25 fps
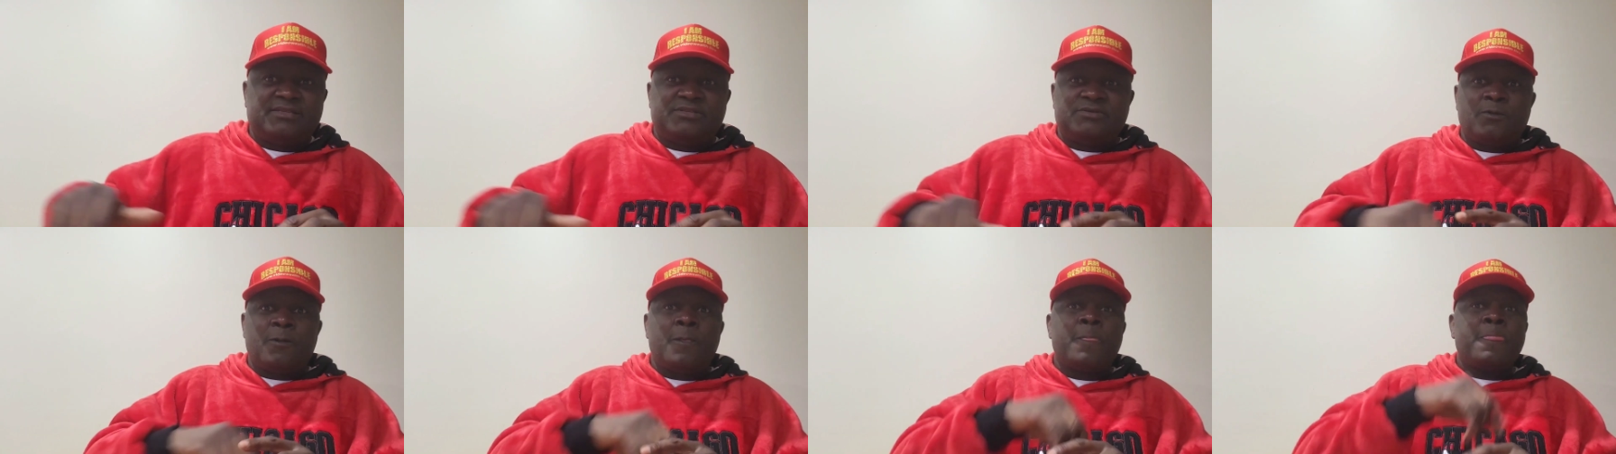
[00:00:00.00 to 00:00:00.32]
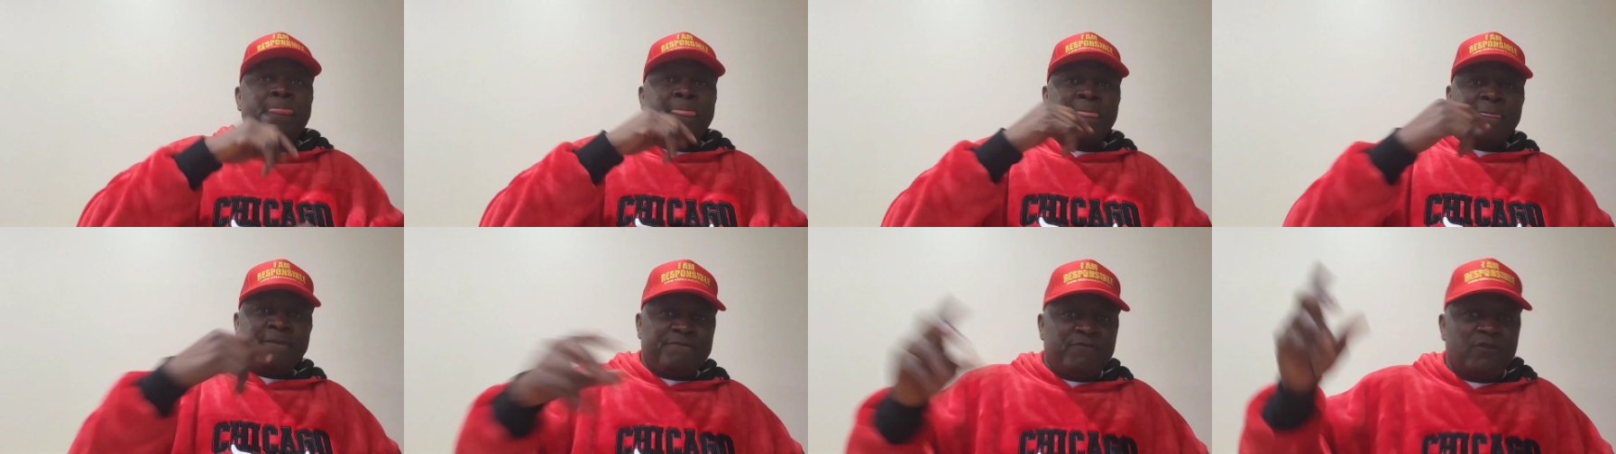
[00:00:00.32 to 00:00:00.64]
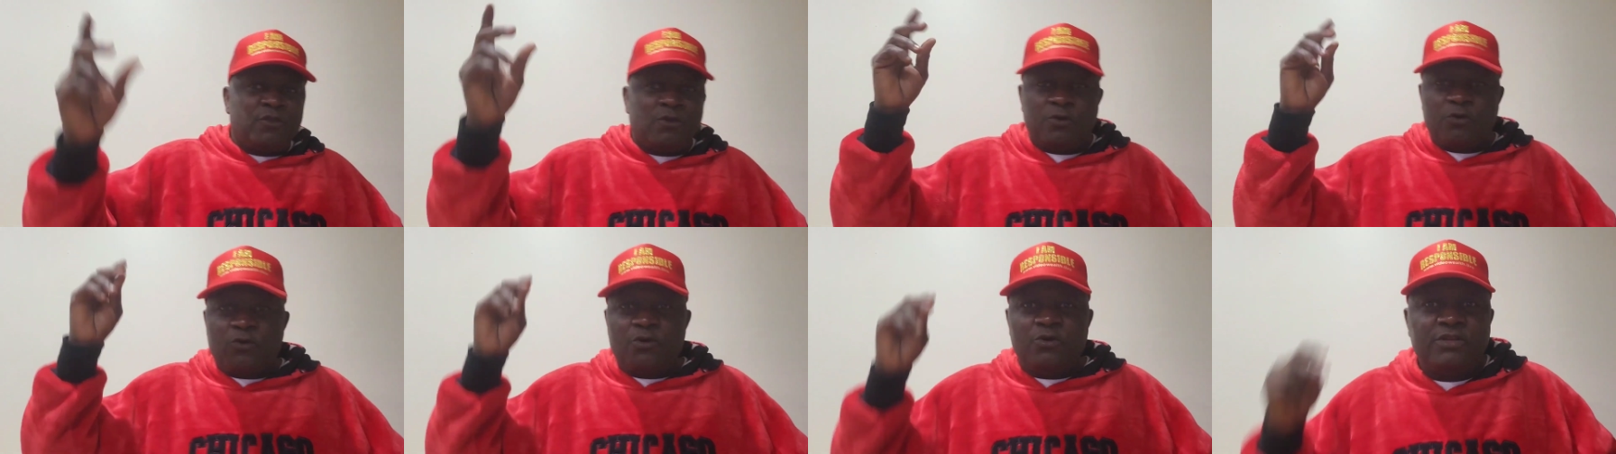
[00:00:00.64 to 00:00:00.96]
So
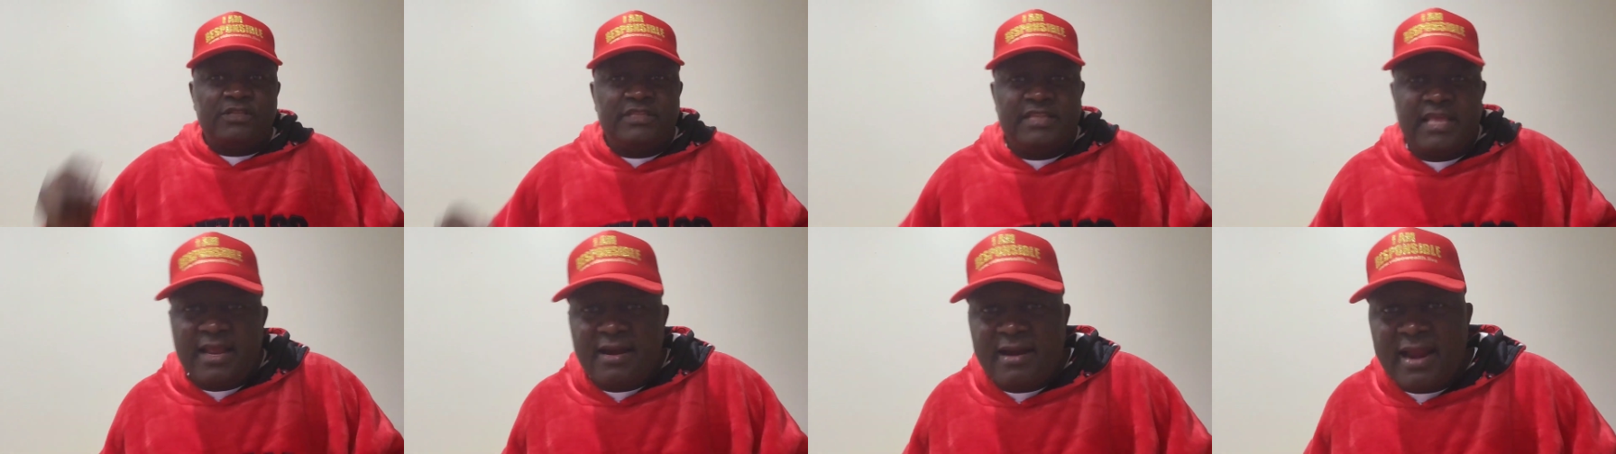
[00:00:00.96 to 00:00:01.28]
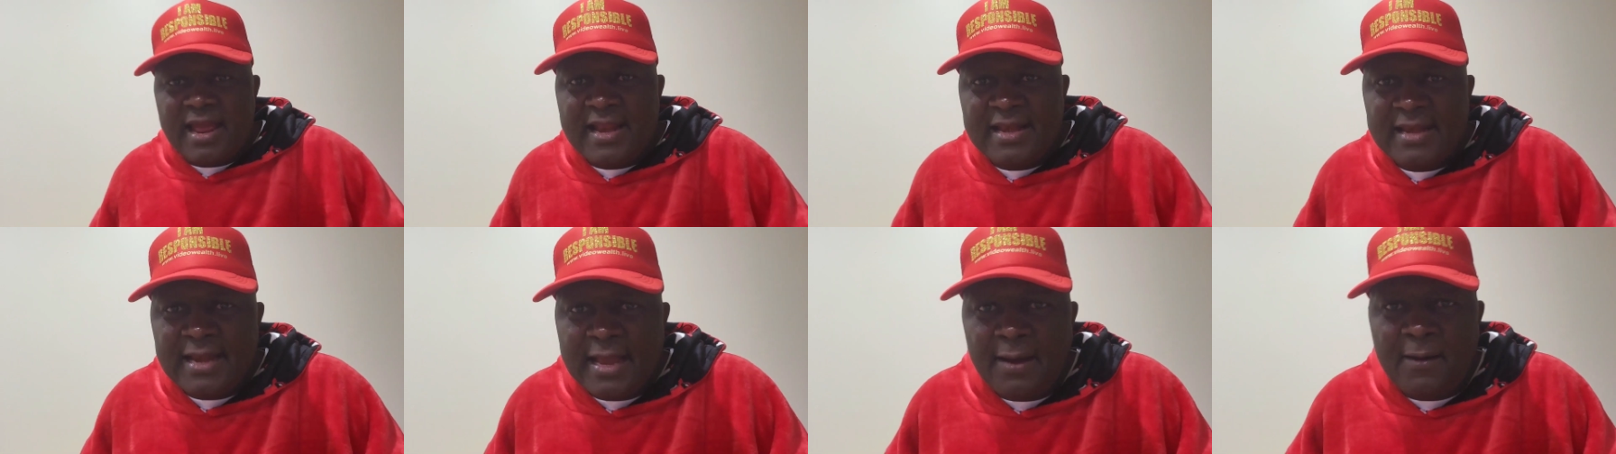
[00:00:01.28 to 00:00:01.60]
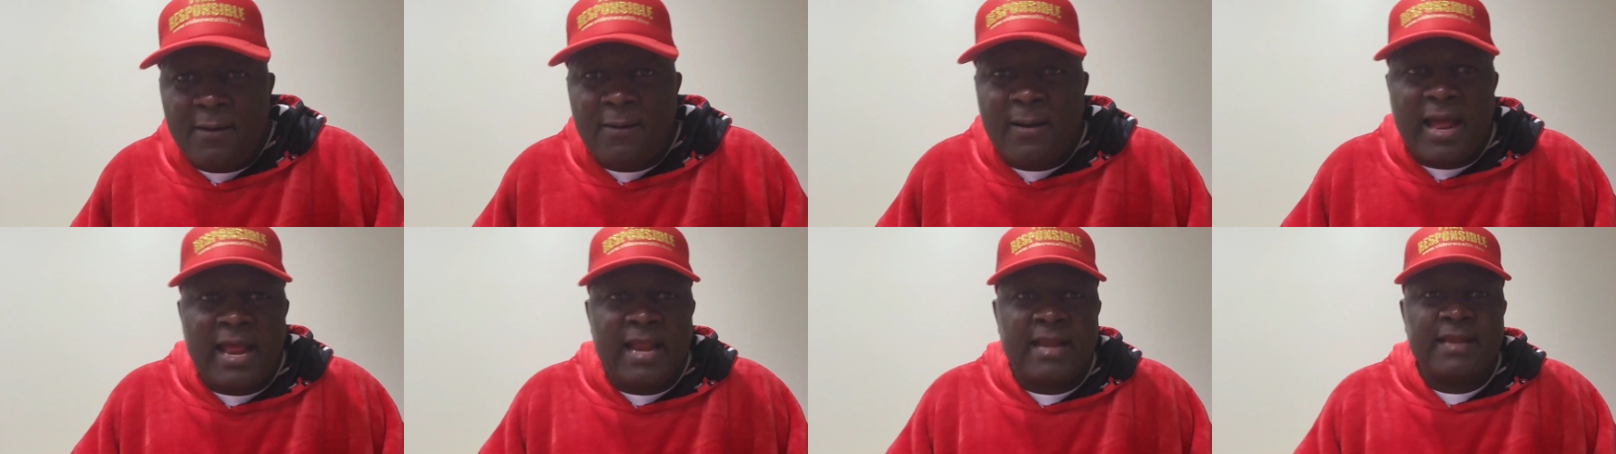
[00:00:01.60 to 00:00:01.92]
you know, go there right
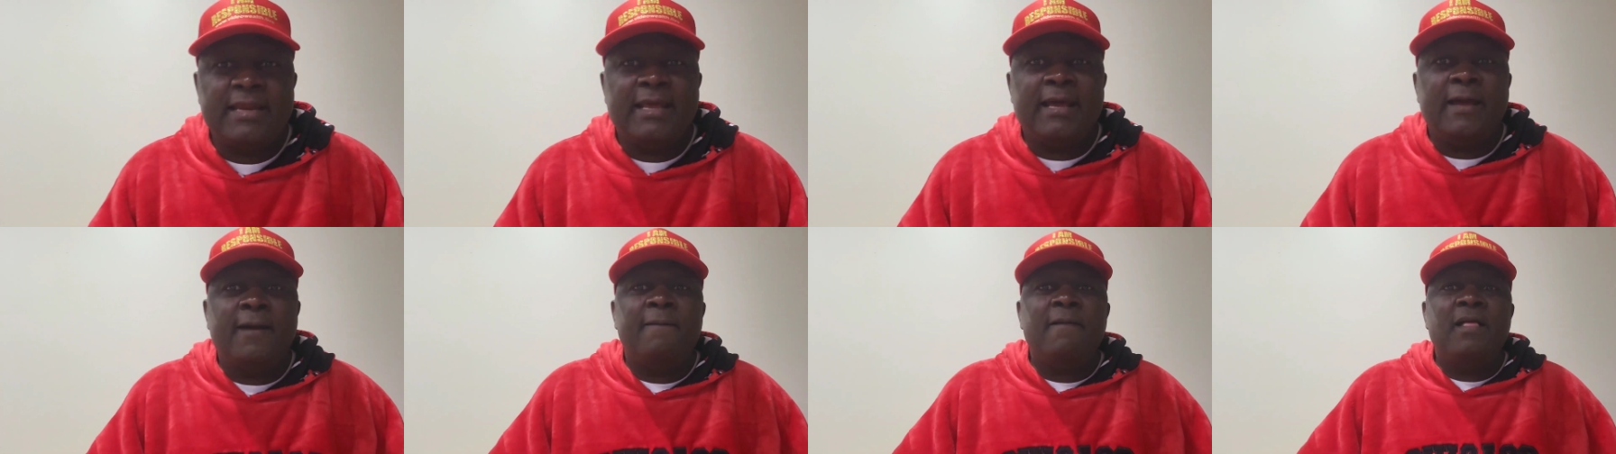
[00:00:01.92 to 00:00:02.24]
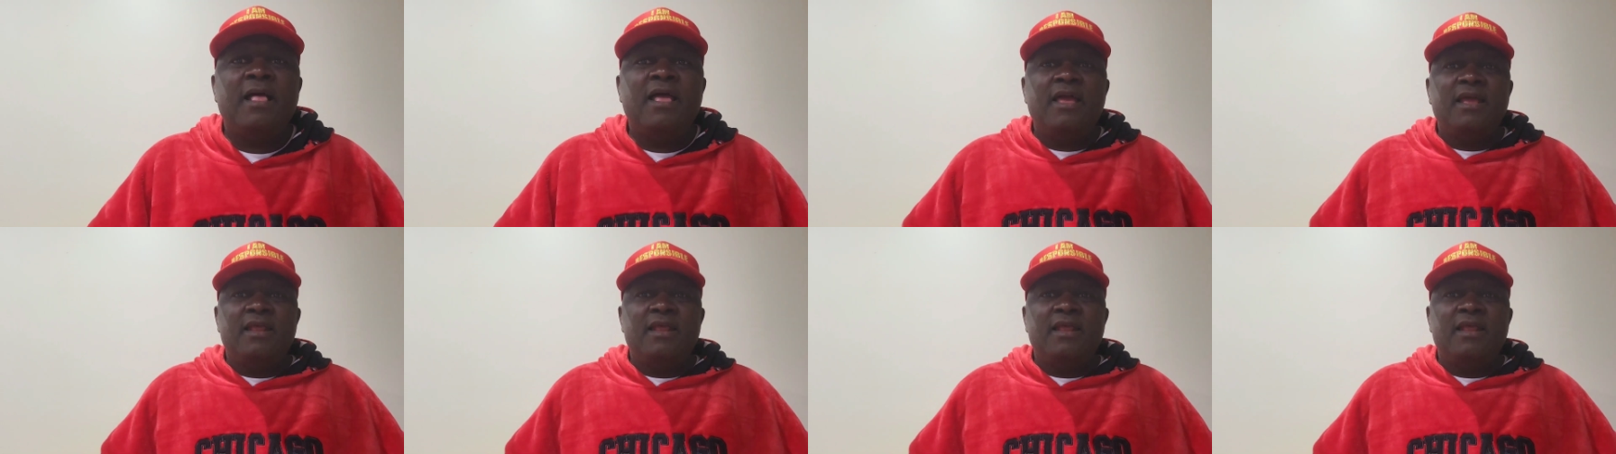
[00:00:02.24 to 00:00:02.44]
now and uh,